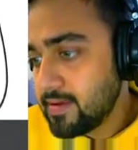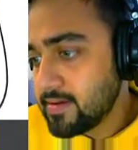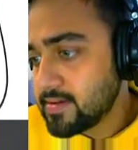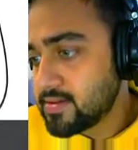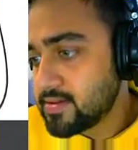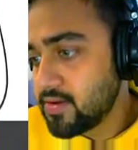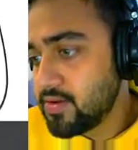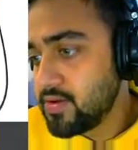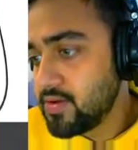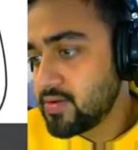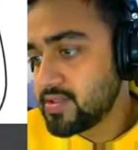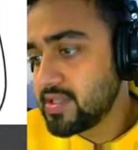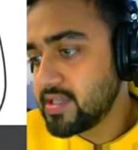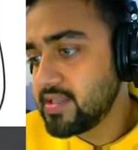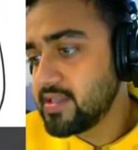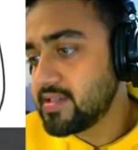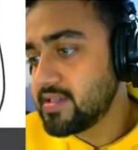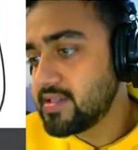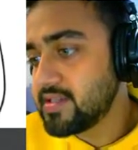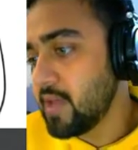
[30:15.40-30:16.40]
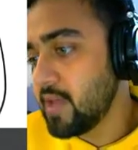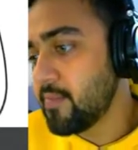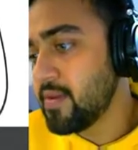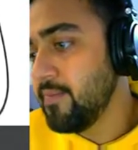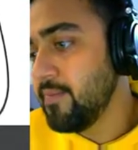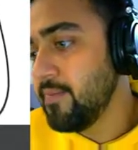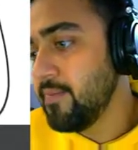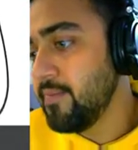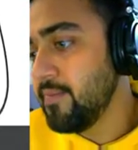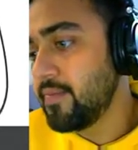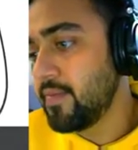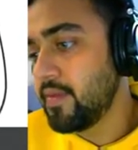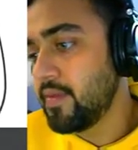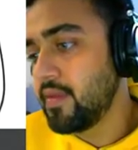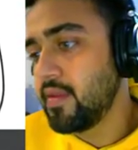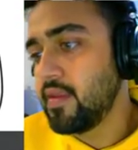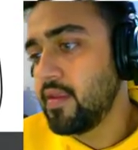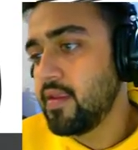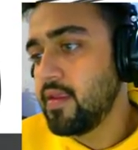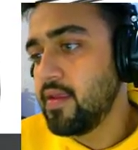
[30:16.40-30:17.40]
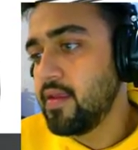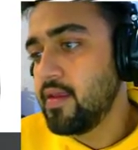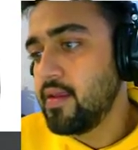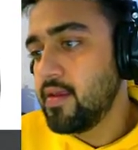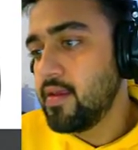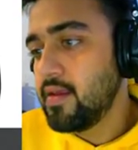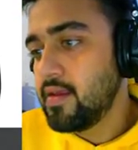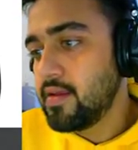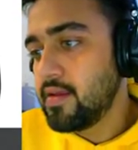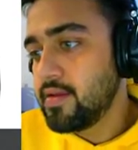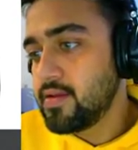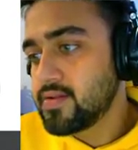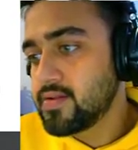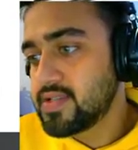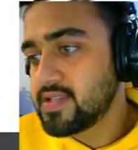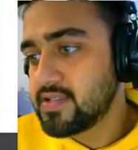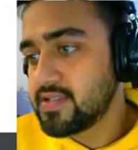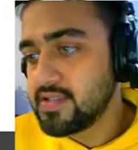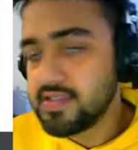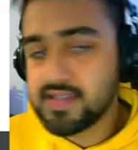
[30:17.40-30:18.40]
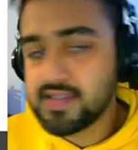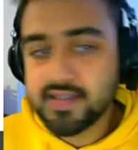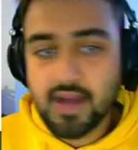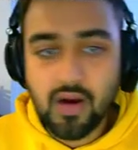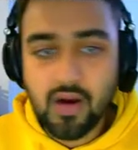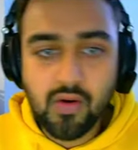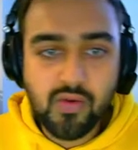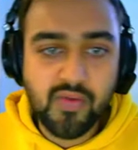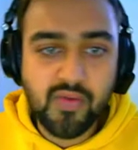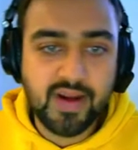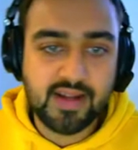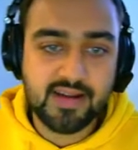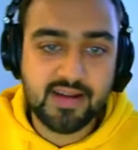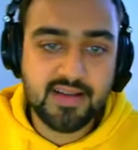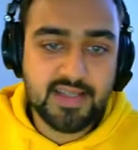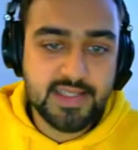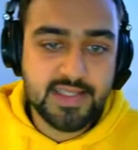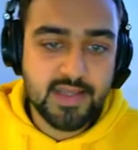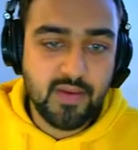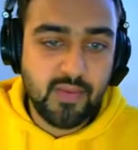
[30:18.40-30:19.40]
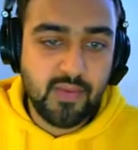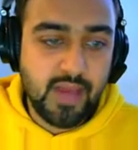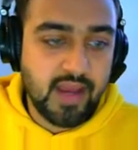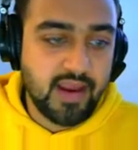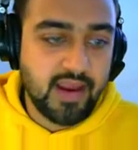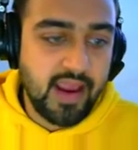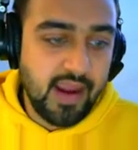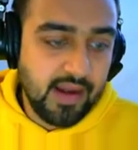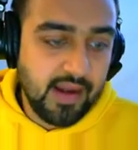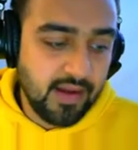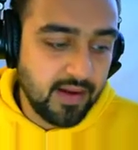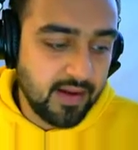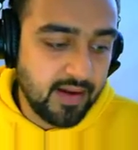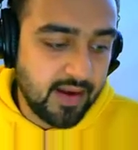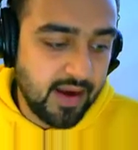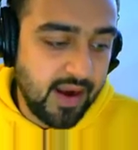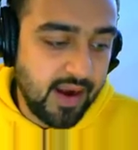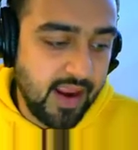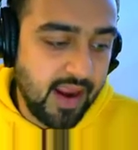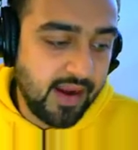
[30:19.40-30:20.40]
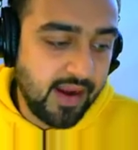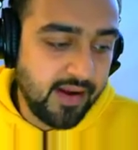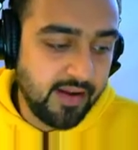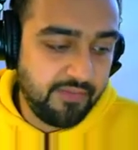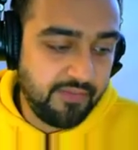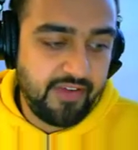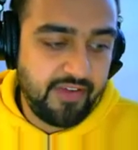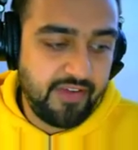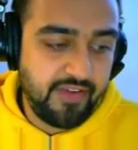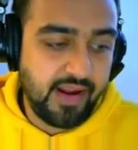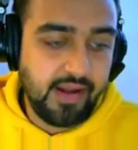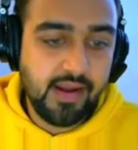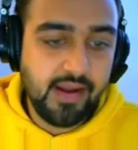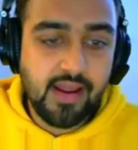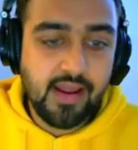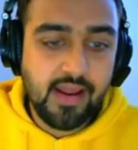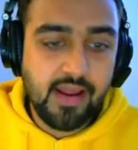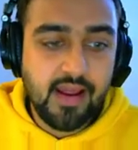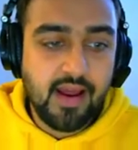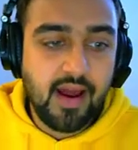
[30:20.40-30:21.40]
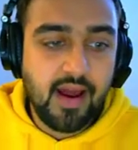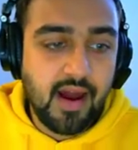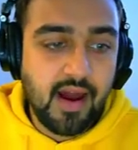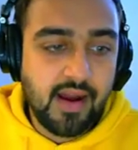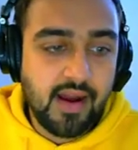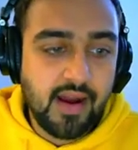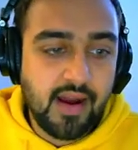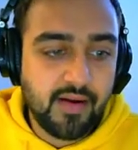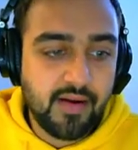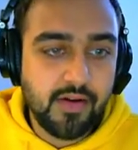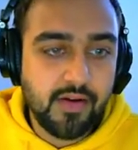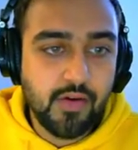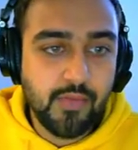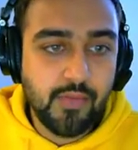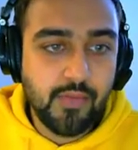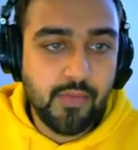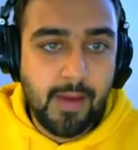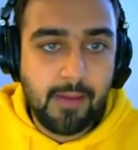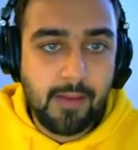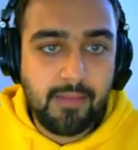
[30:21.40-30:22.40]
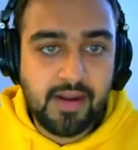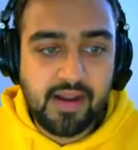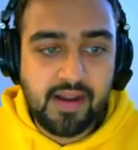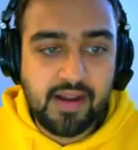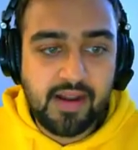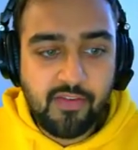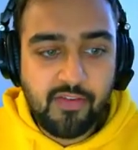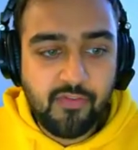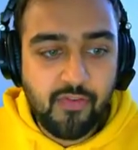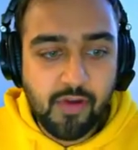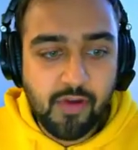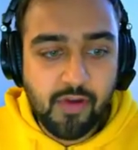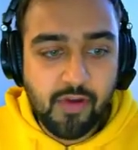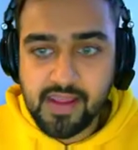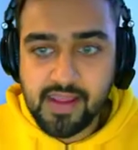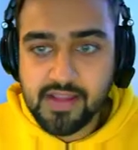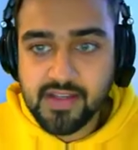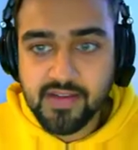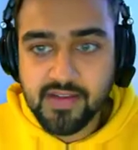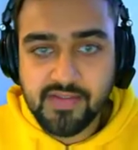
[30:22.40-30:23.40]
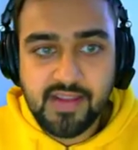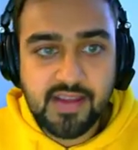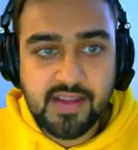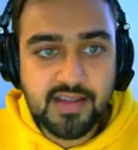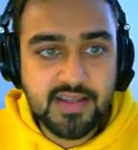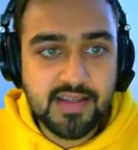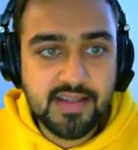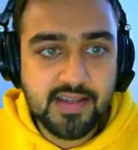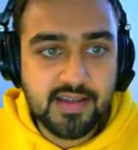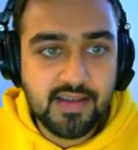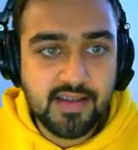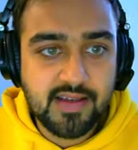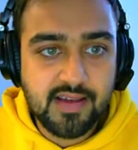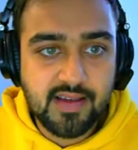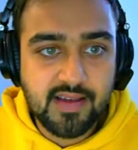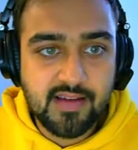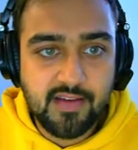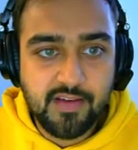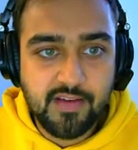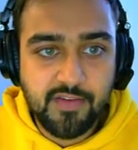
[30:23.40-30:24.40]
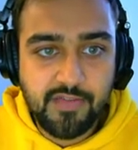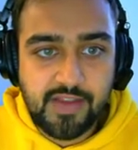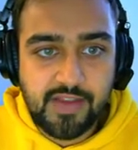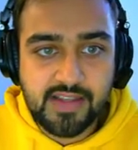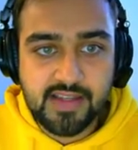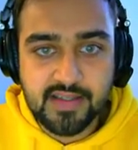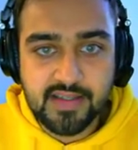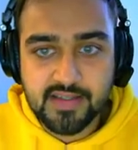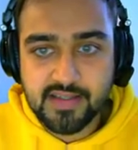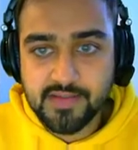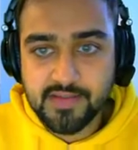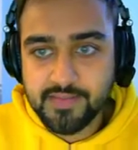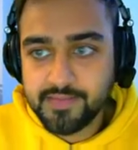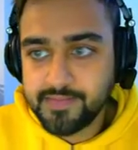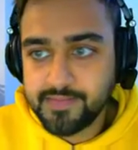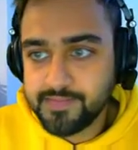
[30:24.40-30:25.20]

So using this table, using these count vectors, we again try and define our new probabilities for each of these features.